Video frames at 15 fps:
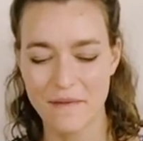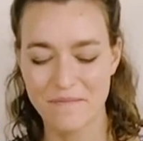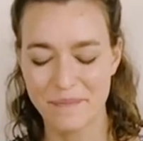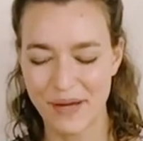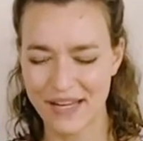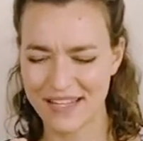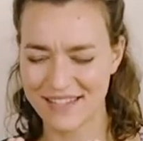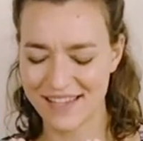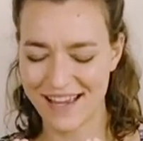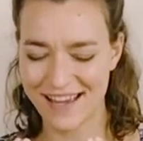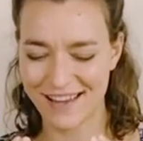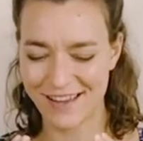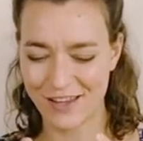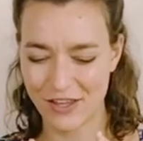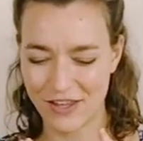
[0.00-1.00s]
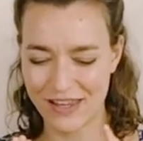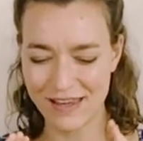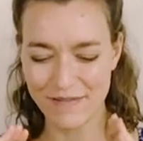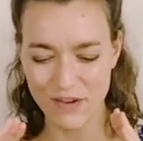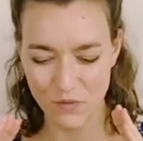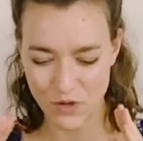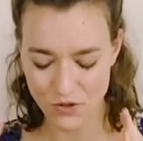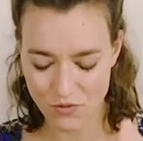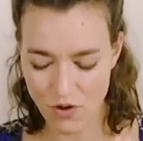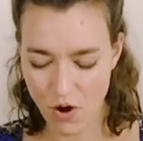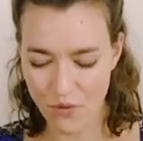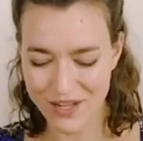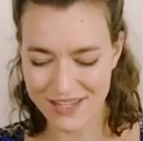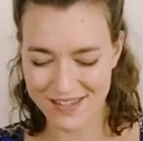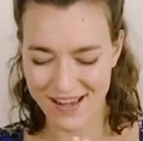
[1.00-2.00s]
but it's like, even when you go
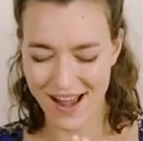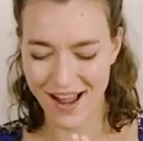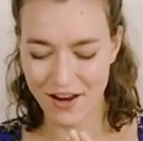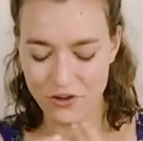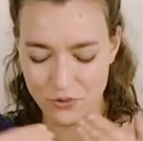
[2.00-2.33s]
inside,